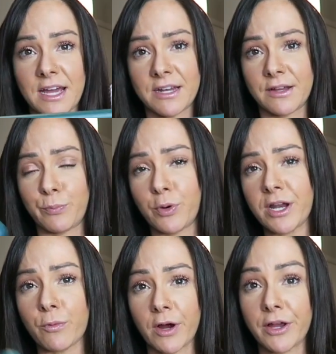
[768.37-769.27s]
Kind of put
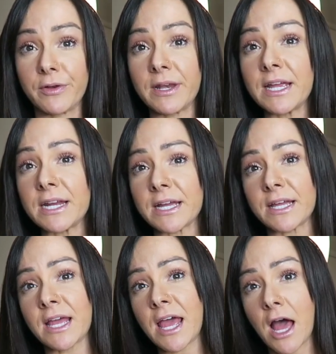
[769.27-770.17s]
it where you need
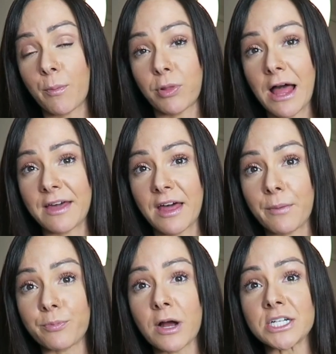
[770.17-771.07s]
it, apply
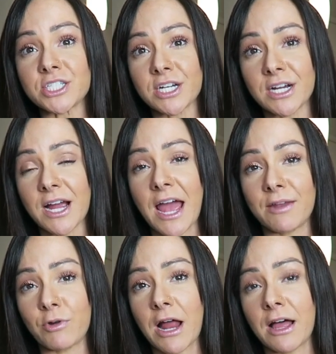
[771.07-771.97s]
that pressure,
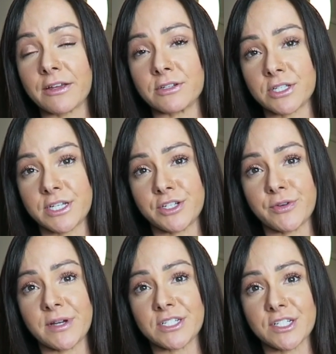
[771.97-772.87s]
and what I'll usually
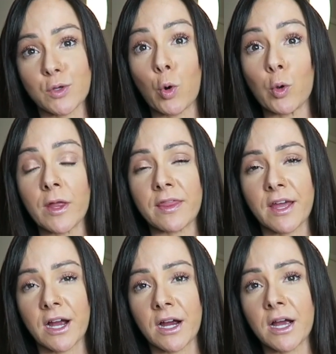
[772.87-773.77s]
do is just hold it
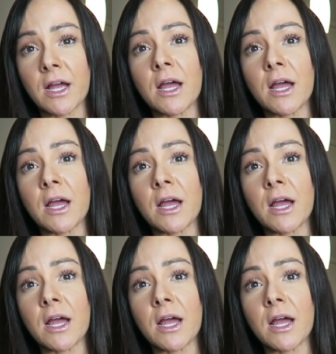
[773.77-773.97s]
there